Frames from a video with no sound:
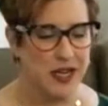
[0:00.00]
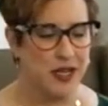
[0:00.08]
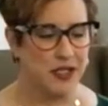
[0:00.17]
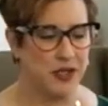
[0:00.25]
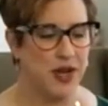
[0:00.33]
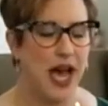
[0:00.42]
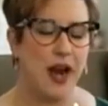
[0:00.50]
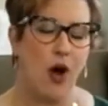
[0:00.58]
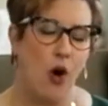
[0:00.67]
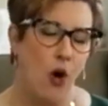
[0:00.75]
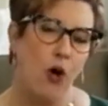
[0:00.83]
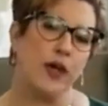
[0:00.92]
So not
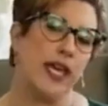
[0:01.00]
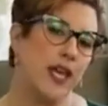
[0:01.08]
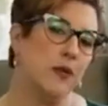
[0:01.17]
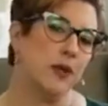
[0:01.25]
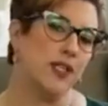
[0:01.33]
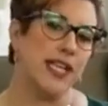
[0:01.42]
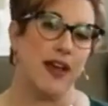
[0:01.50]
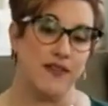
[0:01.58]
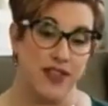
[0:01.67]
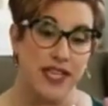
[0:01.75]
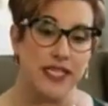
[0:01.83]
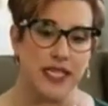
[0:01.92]
all keywords
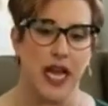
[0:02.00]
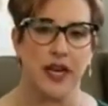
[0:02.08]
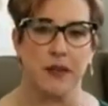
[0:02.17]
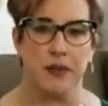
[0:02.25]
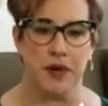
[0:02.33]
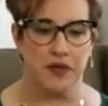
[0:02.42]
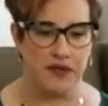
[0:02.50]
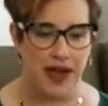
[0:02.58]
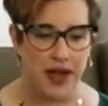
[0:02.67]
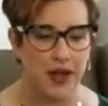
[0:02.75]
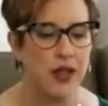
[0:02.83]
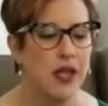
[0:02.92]
have this kind of
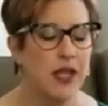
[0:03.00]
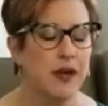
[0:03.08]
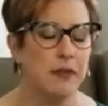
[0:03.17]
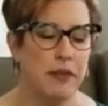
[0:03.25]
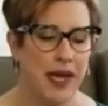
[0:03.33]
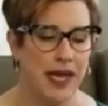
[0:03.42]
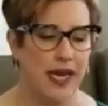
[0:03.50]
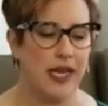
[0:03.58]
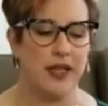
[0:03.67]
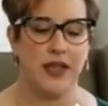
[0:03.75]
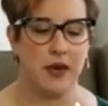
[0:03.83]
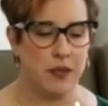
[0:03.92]
profile,
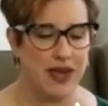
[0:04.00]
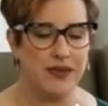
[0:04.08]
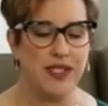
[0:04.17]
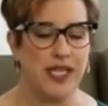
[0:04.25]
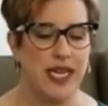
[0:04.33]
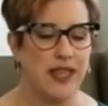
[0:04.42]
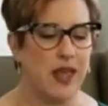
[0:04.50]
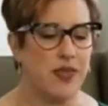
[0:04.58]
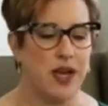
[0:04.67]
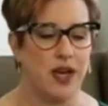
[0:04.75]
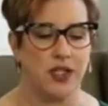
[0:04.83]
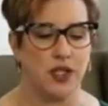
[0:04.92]
but that we've seen that
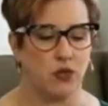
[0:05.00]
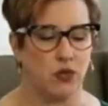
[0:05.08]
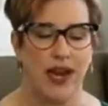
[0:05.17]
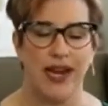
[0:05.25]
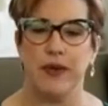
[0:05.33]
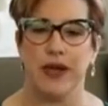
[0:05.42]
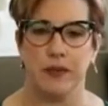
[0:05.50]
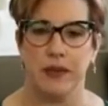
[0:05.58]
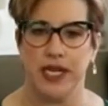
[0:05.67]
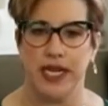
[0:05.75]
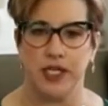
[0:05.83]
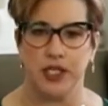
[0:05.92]
there is great
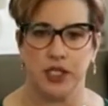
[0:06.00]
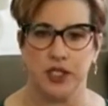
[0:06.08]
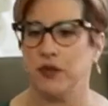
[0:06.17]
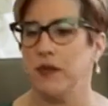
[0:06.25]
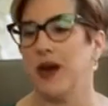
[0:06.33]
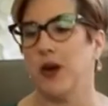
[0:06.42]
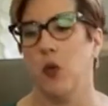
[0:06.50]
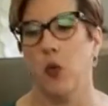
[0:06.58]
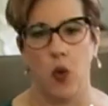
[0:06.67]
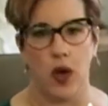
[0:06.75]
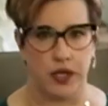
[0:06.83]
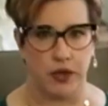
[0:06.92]
recommendations no matter
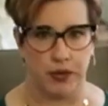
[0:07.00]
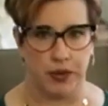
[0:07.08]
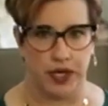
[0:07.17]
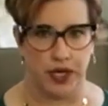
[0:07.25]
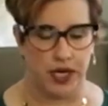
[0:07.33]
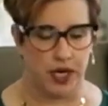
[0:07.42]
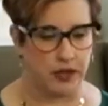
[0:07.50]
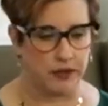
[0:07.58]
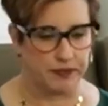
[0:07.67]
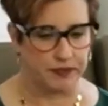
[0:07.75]
what you put in here.